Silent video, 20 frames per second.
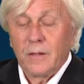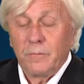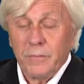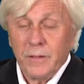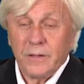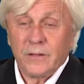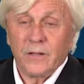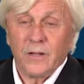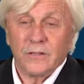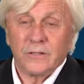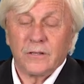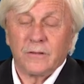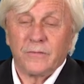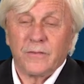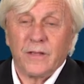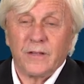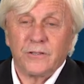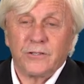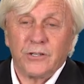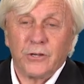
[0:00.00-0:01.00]
And because of
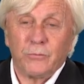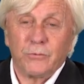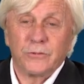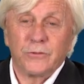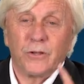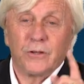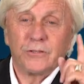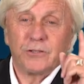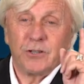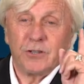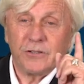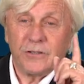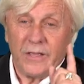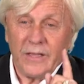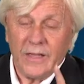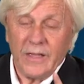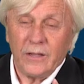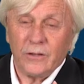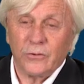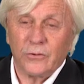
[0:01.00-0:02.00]
that, she was not just
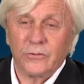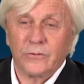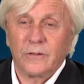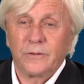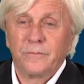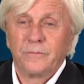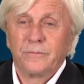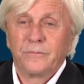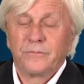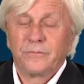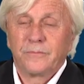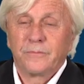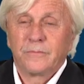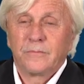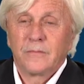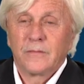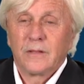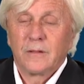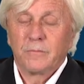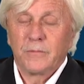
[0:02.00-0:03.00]
healed,
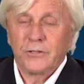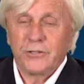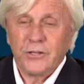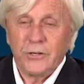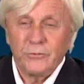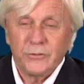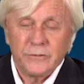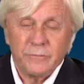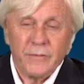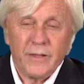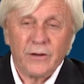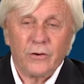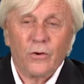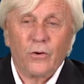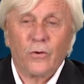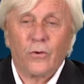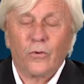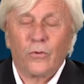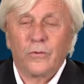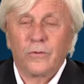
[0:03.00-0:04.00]
but she was made
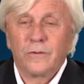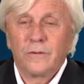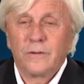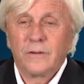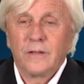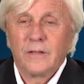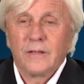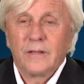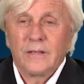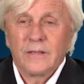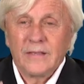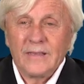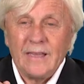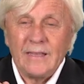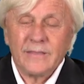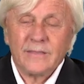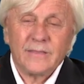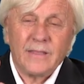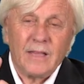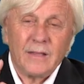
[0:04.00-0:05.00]
whole.
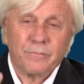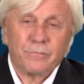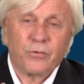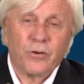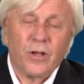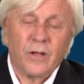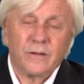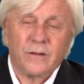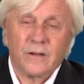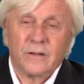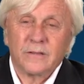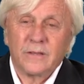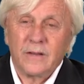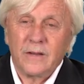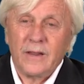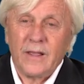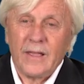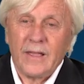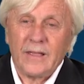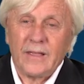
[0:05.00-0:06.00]
Get that product
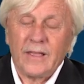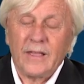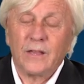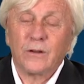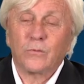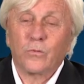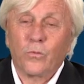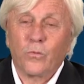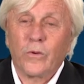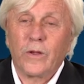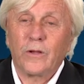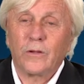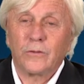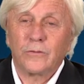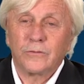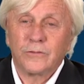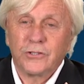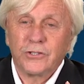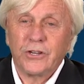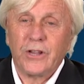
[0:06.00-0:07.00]
today. It
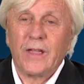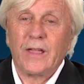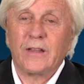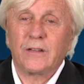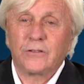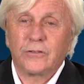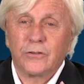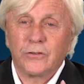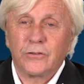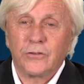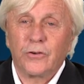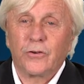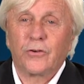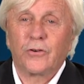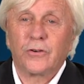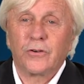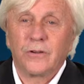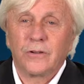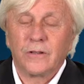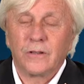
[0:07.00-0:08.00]
will change
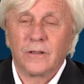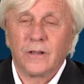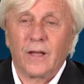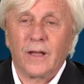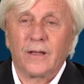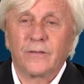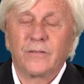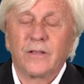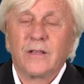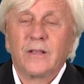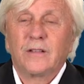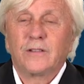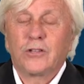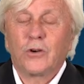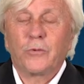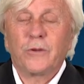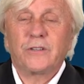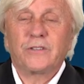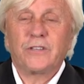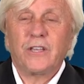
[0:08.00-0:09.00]
your life.
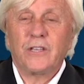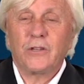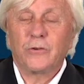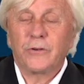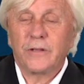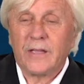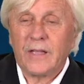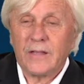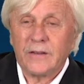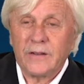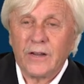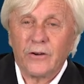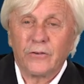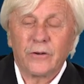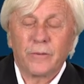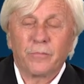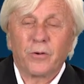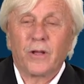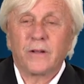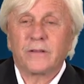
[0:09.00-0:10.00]
Till we see you again here
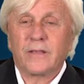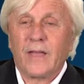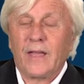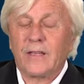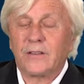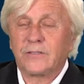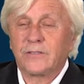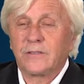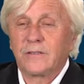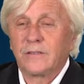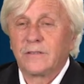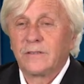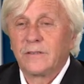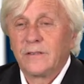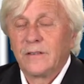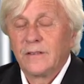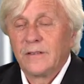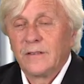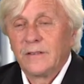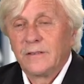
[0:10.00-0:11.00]
in the broadcast
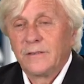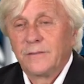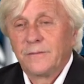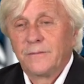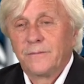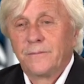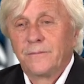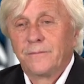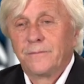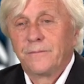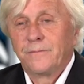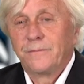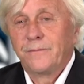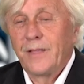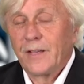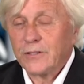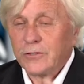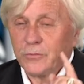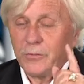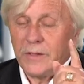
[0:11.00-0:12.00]

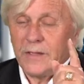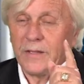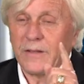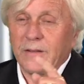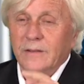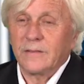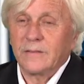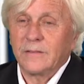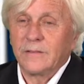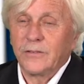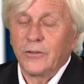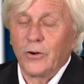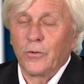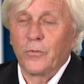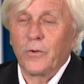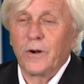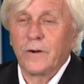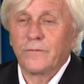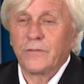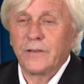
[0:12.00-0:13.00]
next week, your
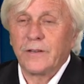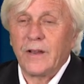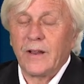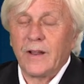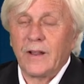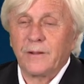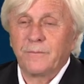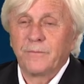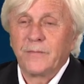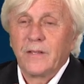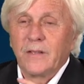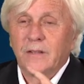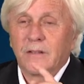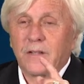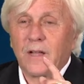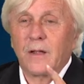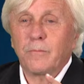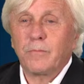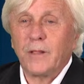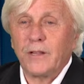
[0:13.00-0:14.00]
word for today.
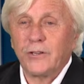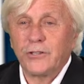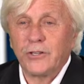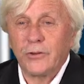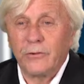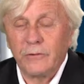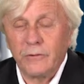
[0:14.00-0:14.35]
God bless you.